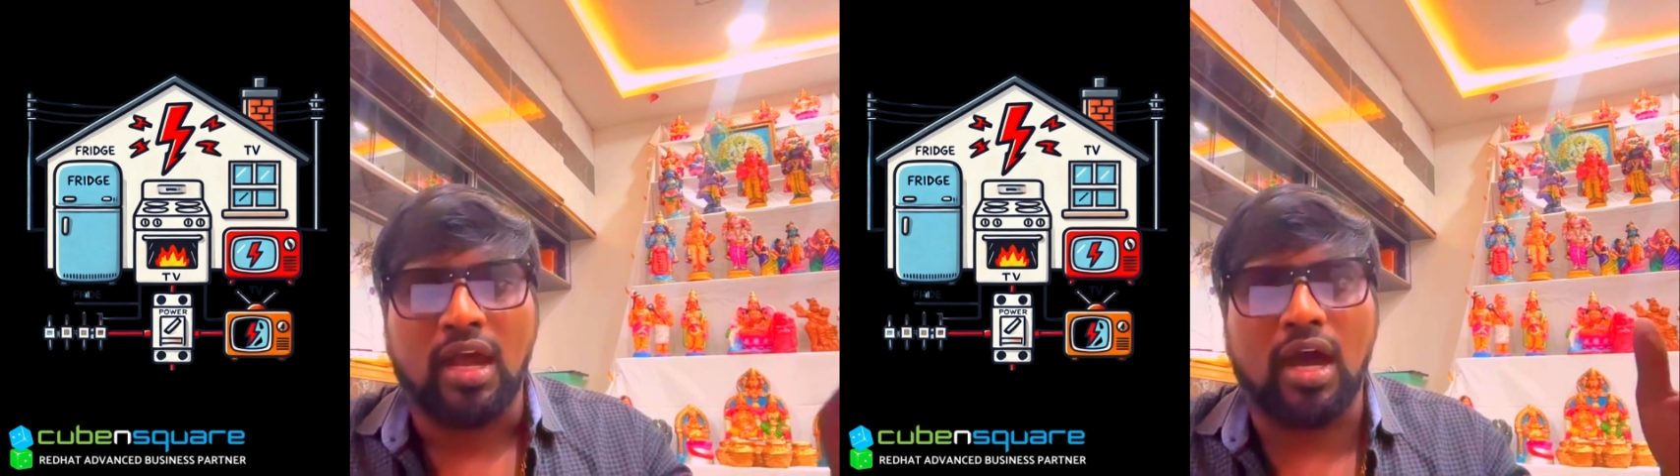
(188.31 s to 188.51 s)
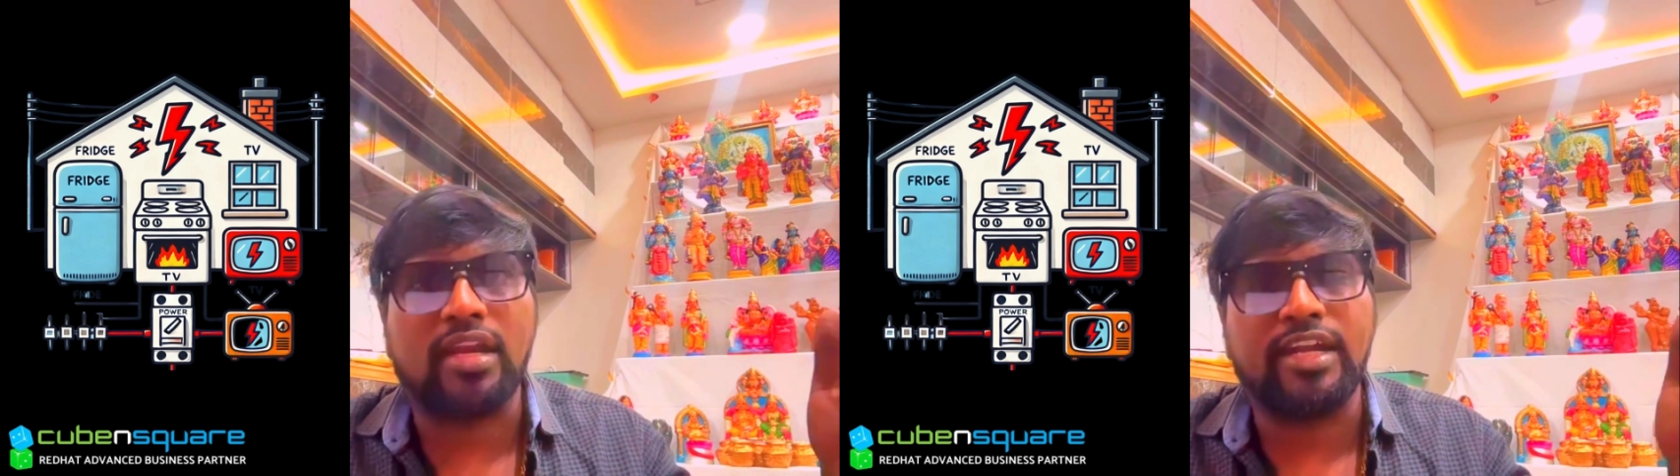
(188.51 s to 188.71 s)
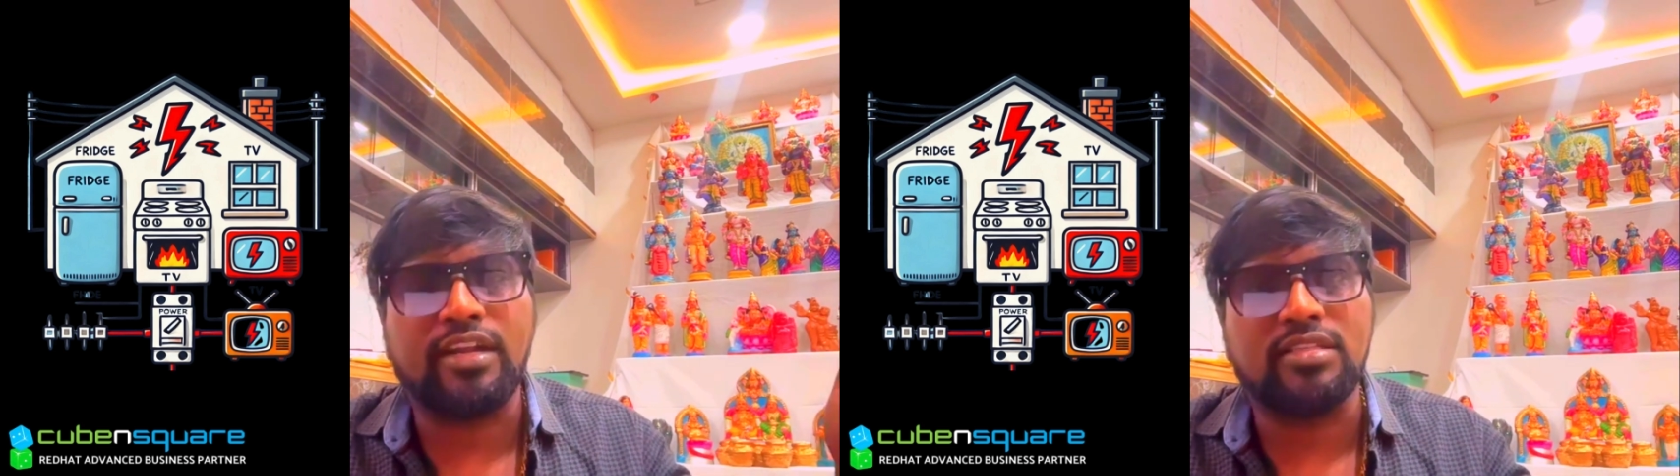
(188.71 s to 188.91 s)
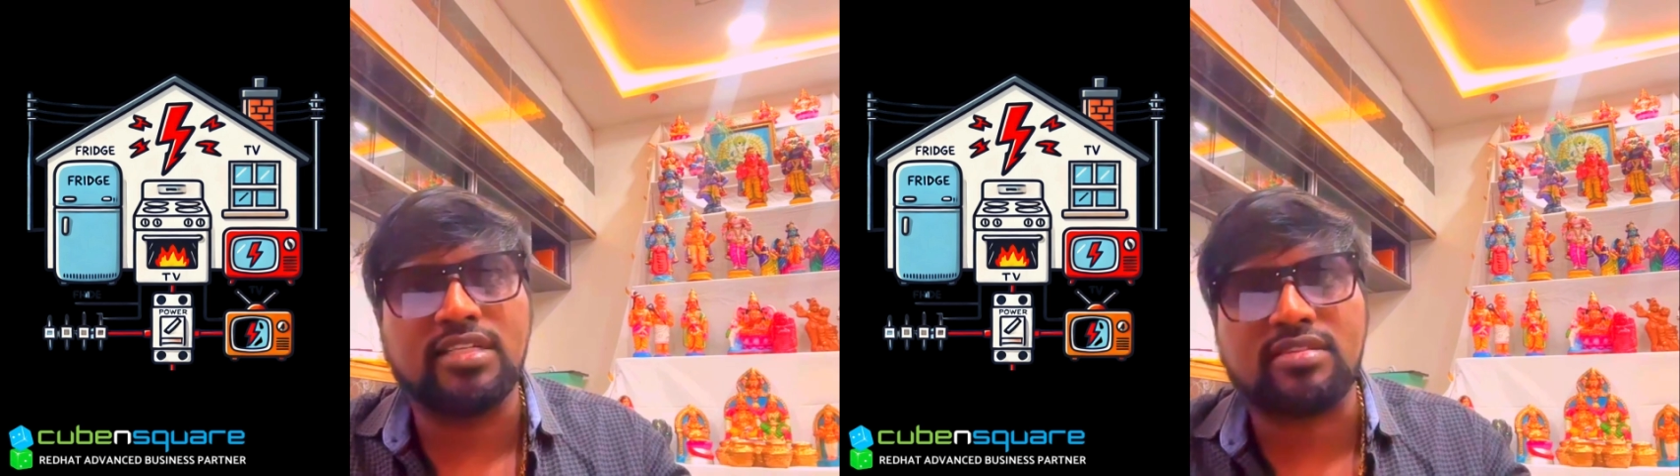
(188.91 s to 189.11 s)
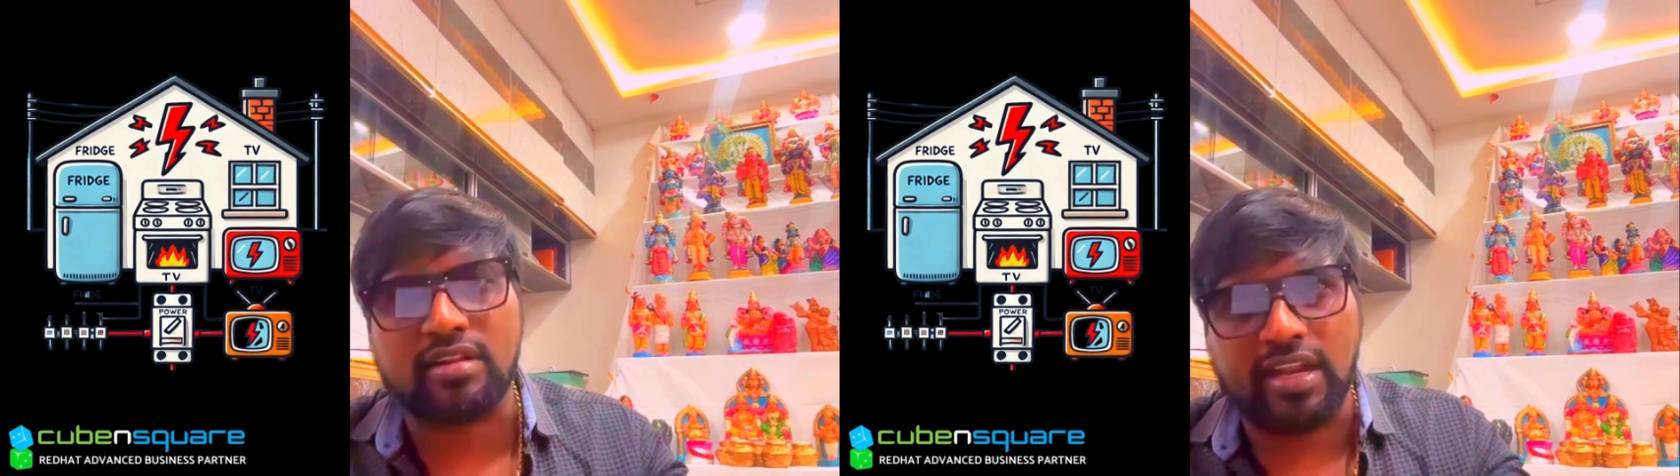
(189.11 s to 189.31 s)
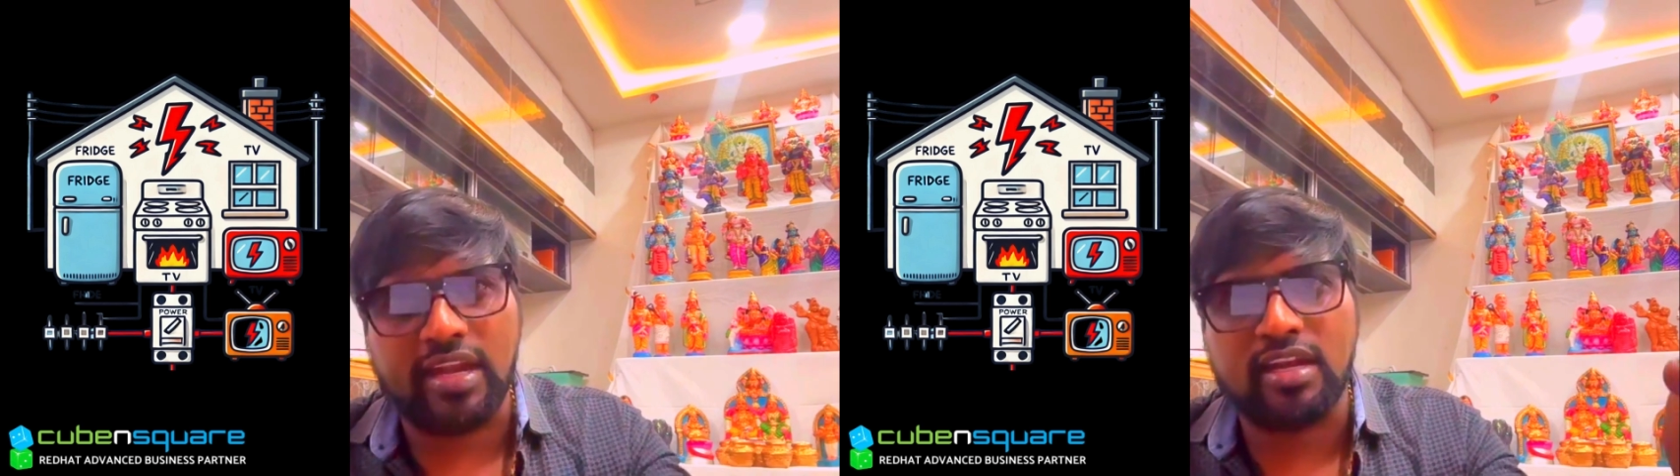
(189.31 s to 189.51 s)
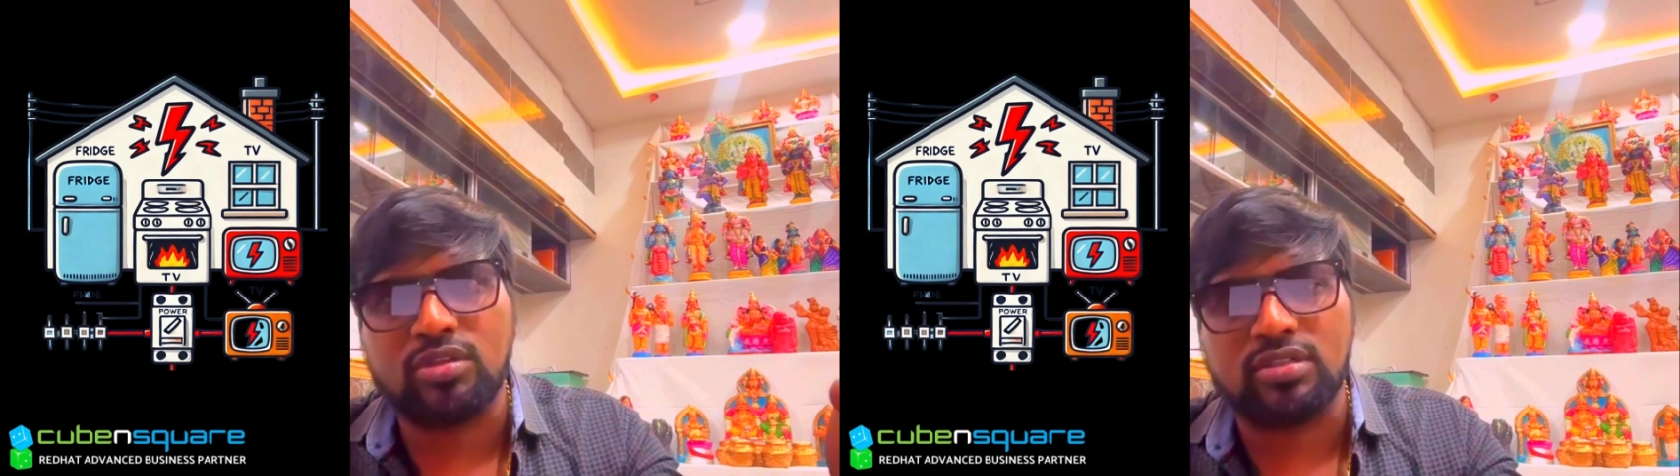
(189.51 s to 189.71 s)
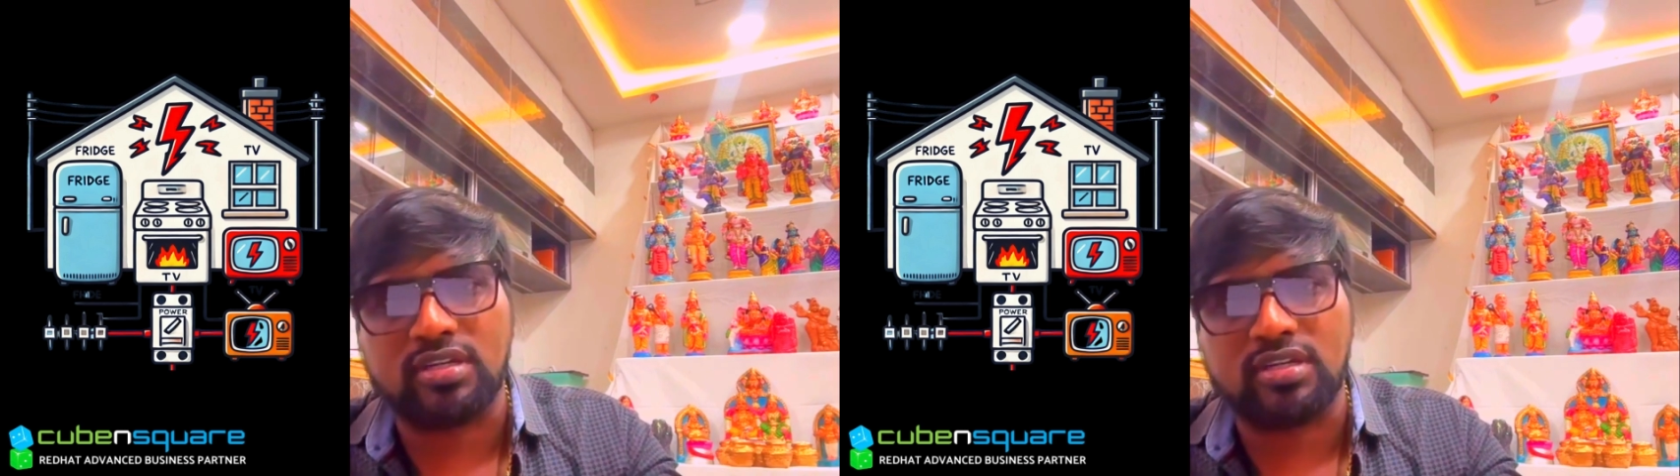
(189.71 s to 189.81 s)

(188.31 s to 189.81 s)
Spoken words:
or it will just redirect the